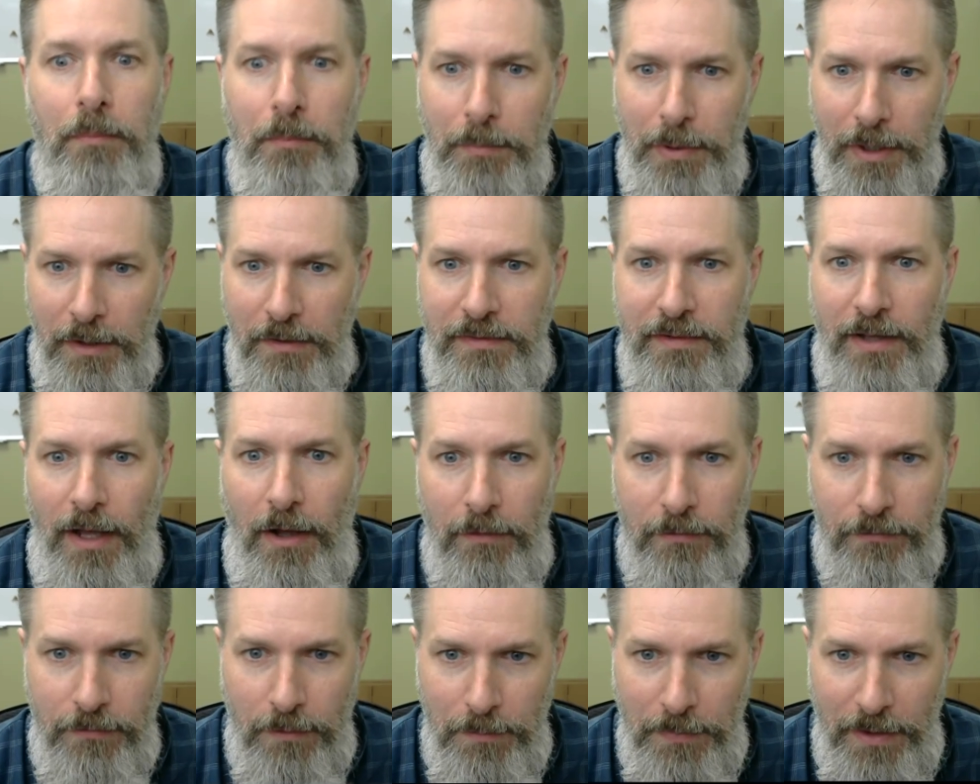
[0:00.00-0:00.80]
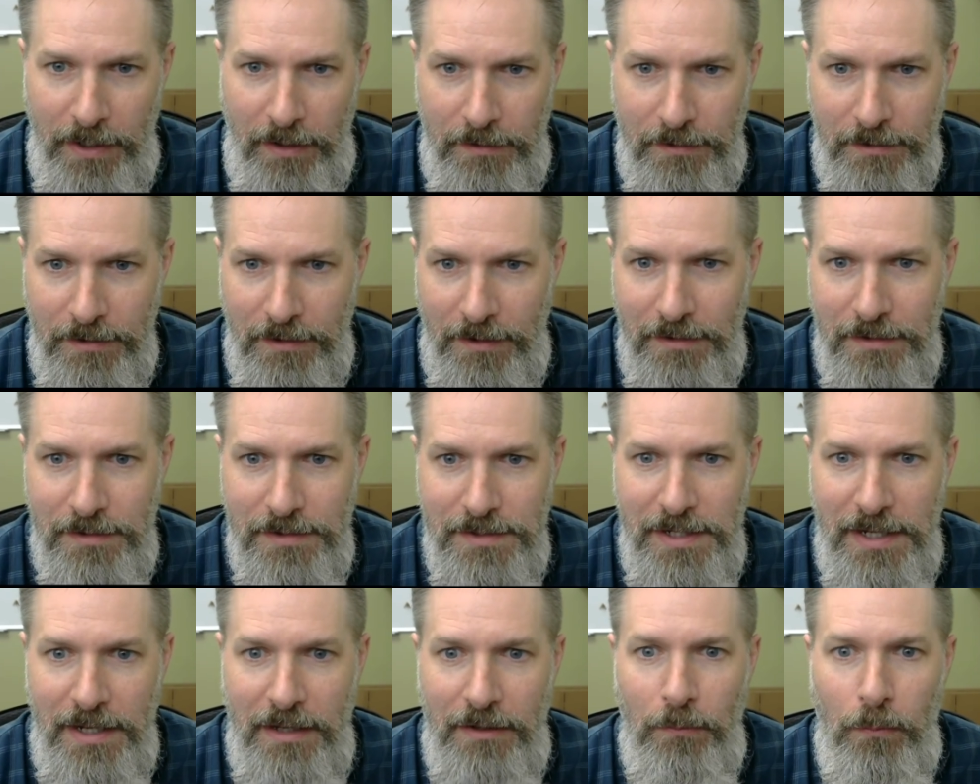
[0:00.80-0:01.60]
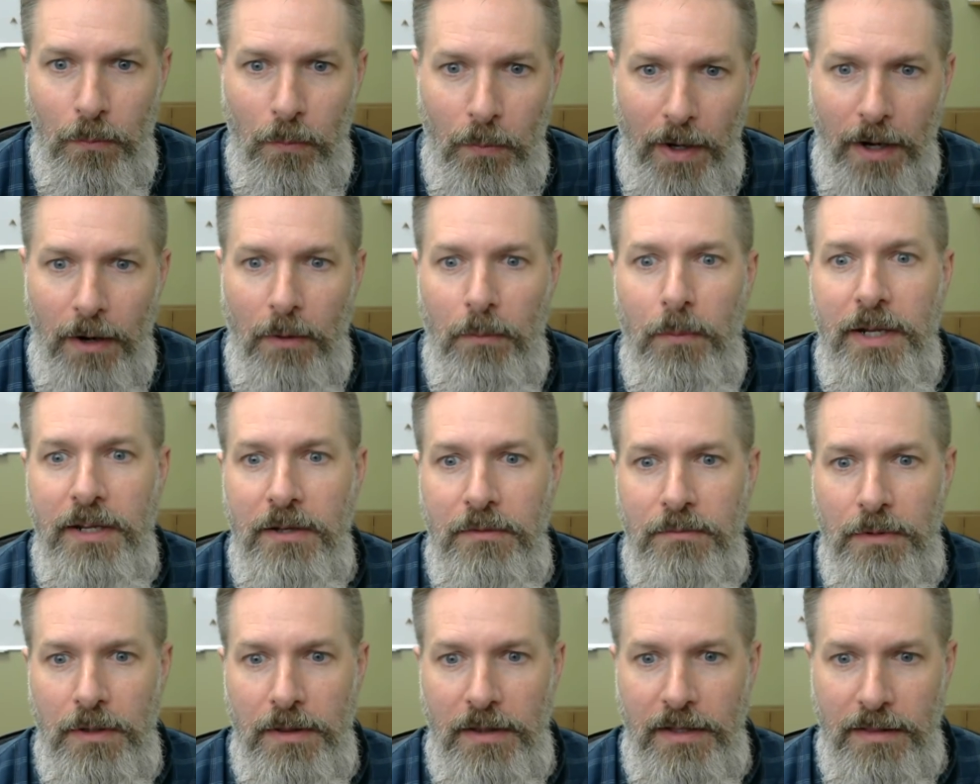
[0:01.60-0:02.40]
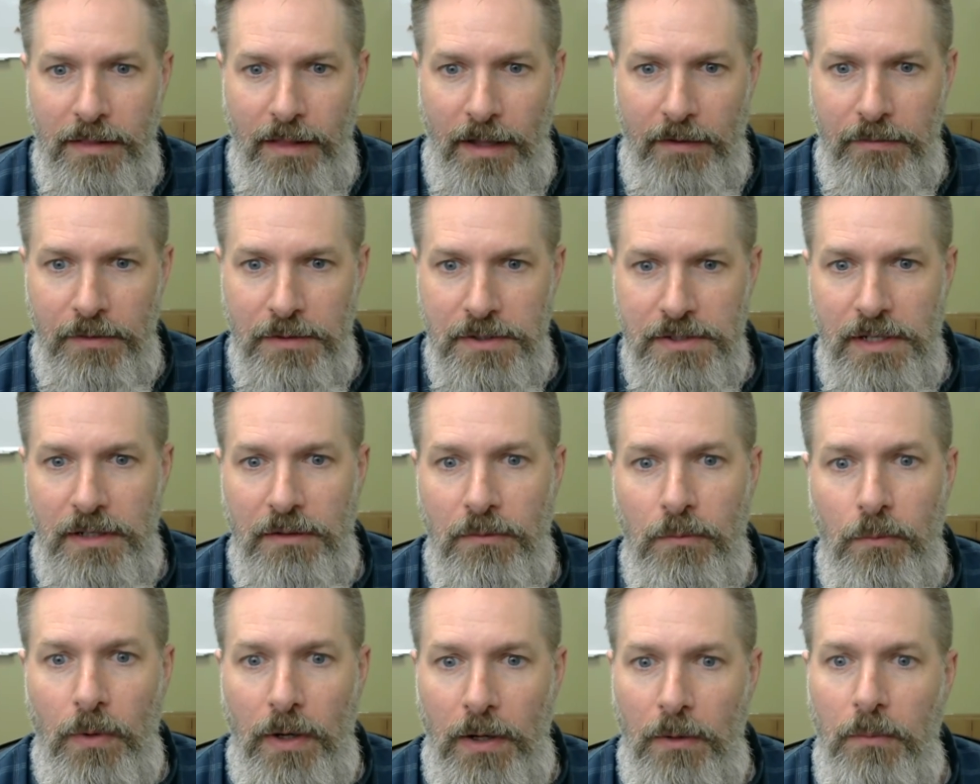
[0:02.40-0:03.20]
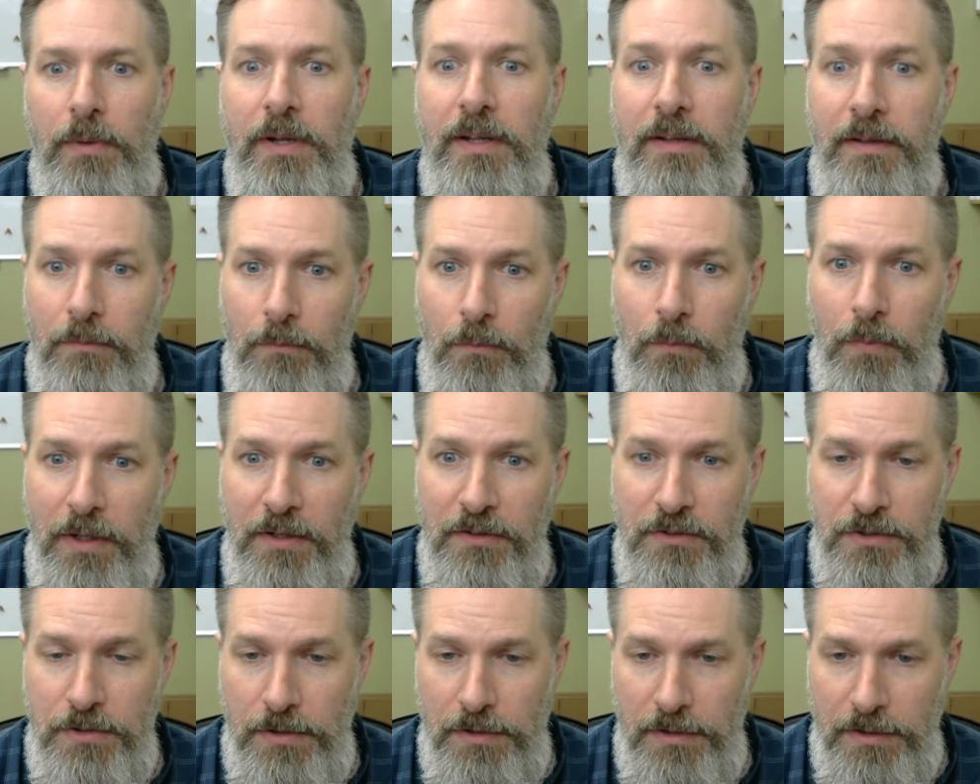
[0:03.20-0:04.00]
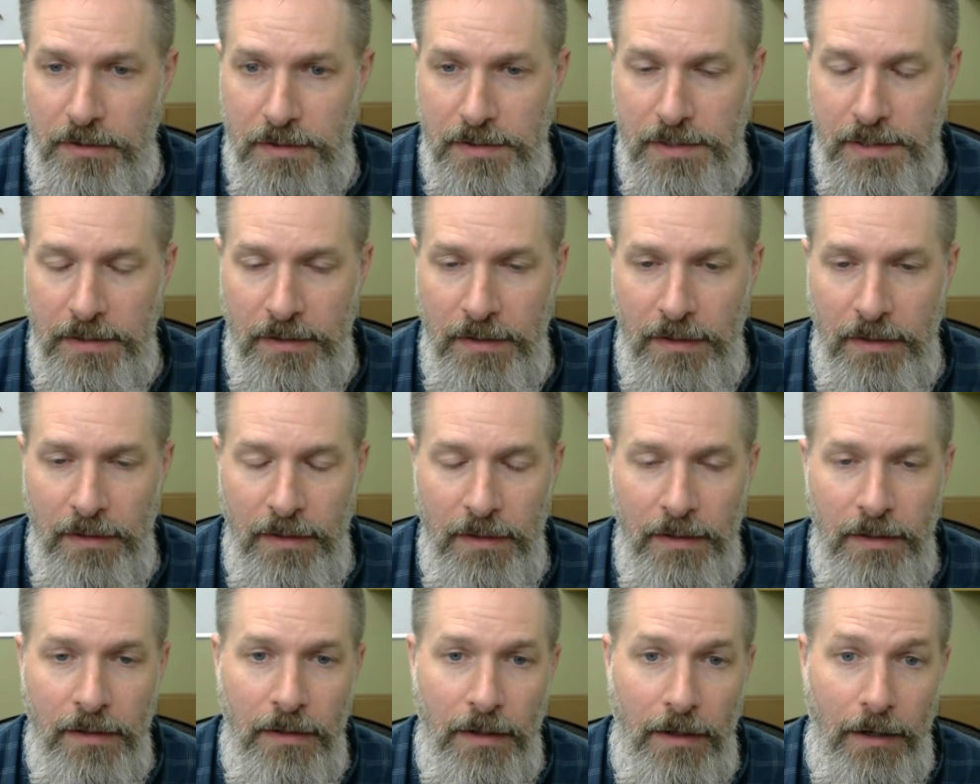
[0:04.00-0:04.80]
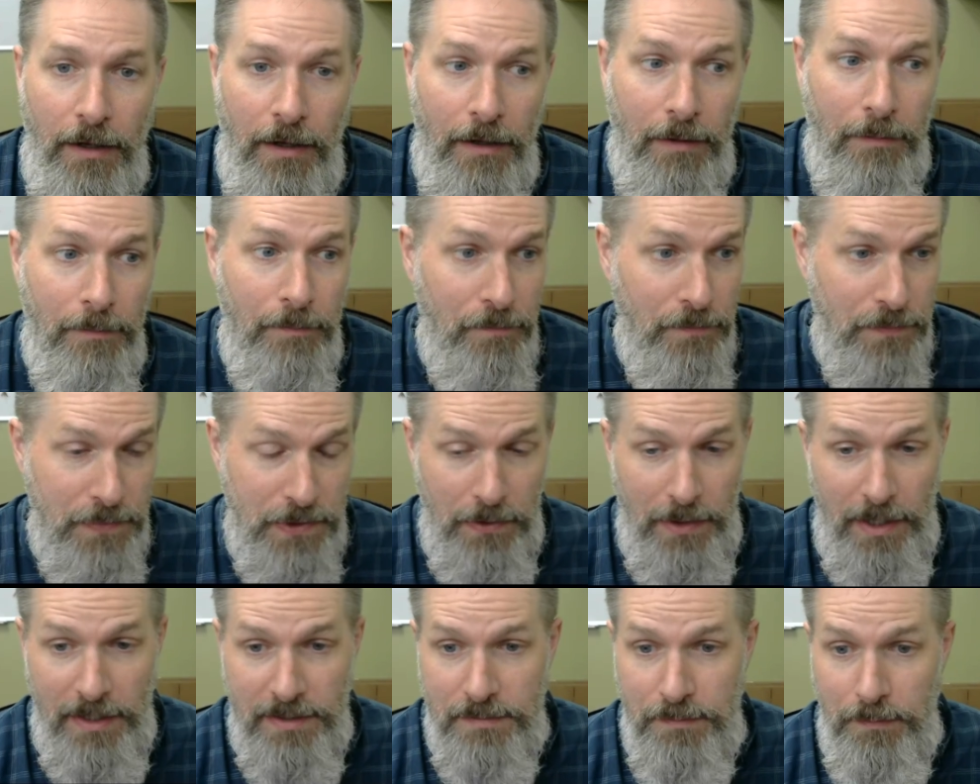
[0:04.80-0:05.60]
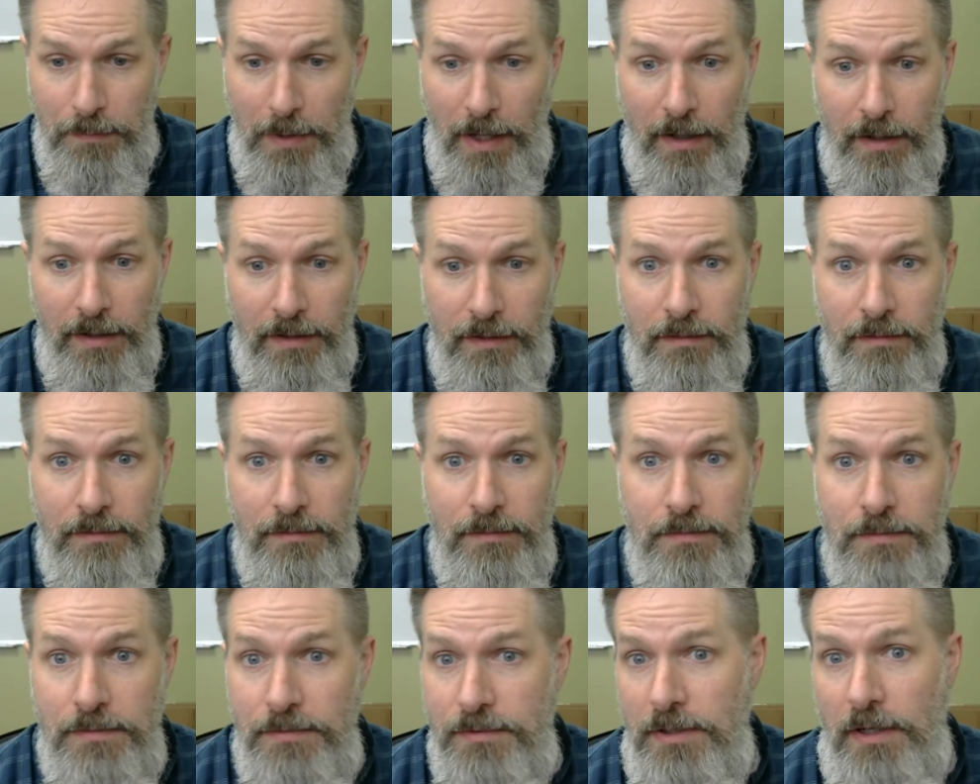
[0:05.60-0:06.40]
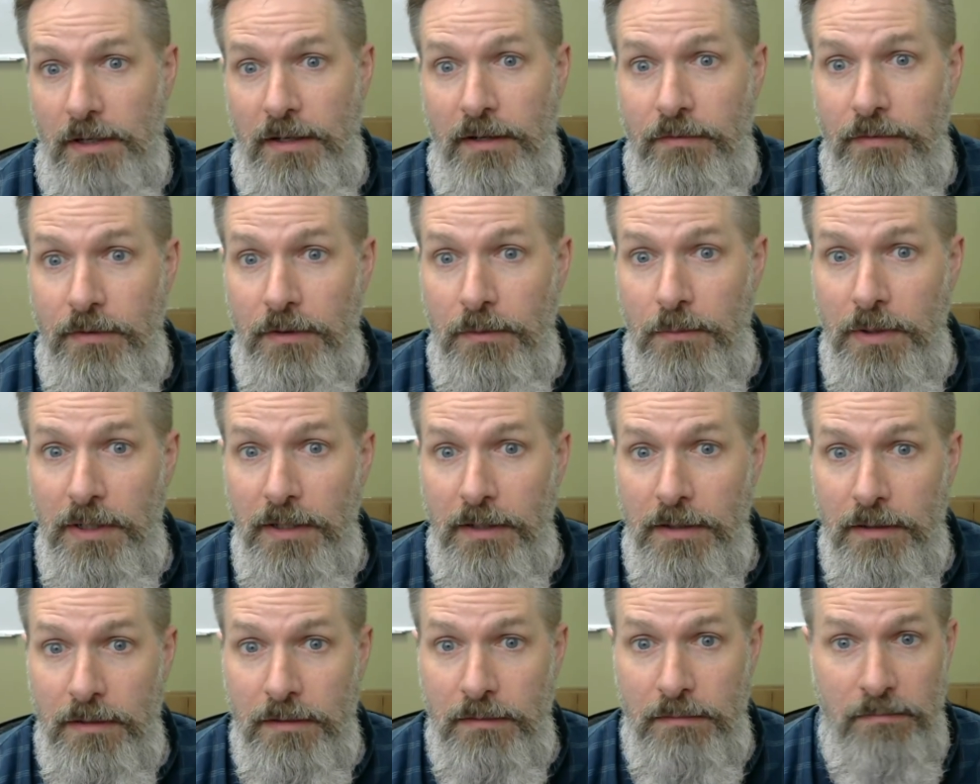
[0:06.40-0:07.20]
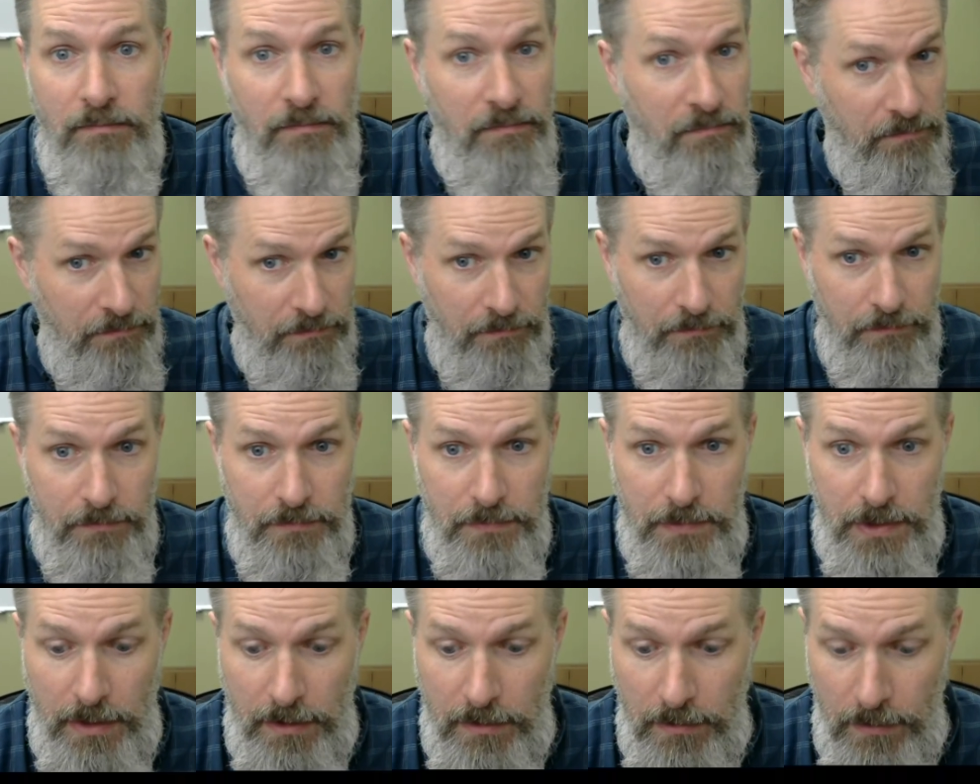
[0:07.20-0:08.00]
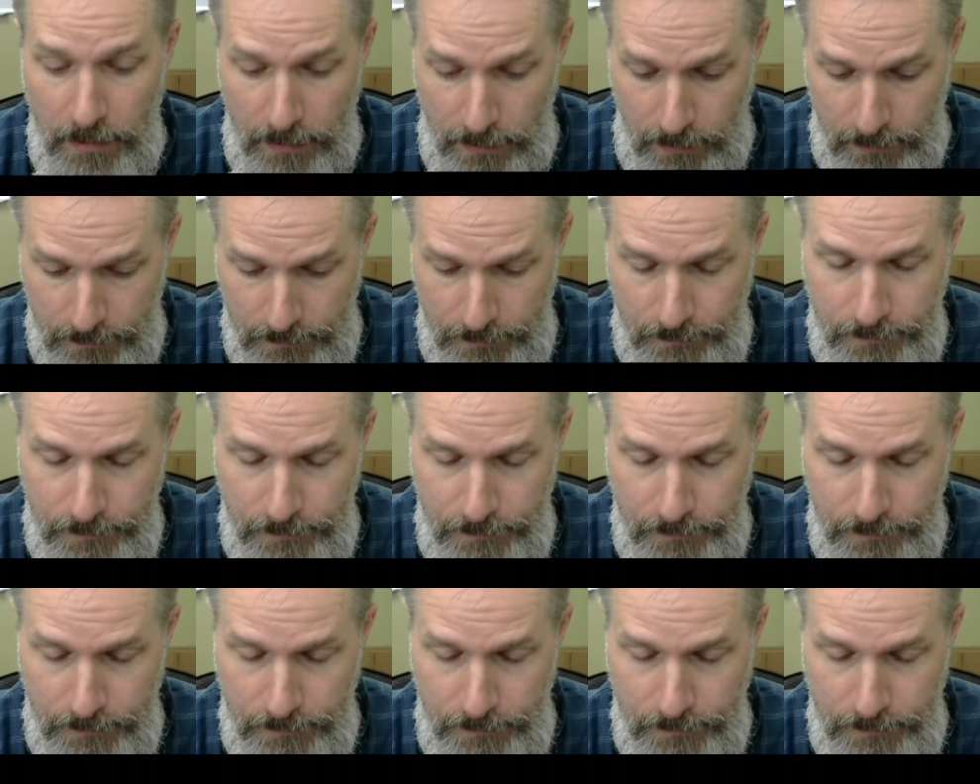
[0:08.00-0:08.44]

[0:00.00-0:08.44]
built out from there to understand where we can really leverage it and where we shouldn't. So that's my study for the week. Take a look.